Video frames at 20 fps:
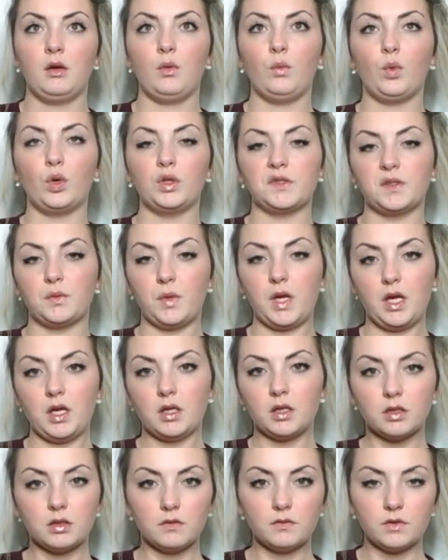once a week
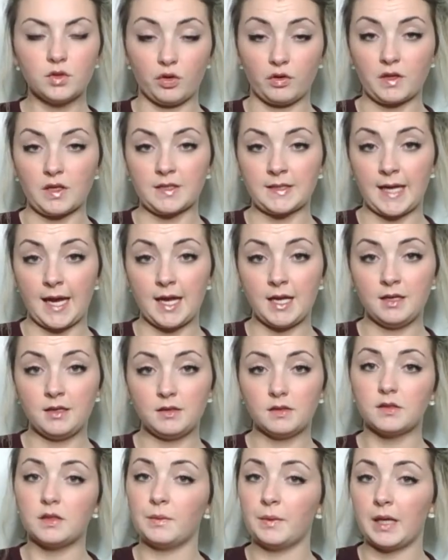during the day,
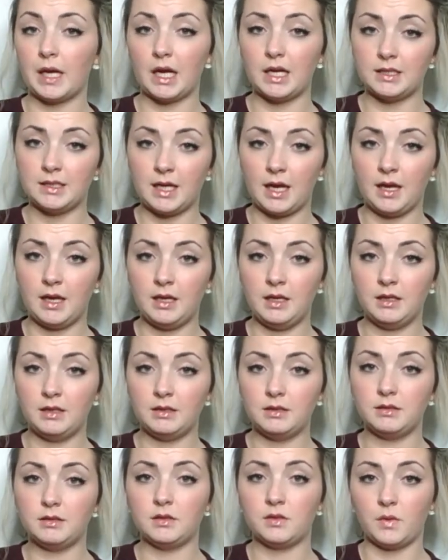so we get a day
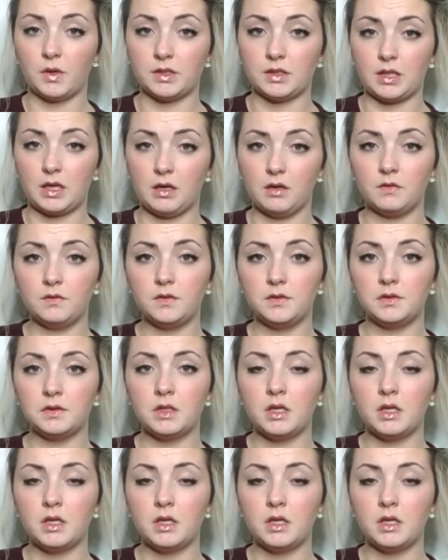to ourselves.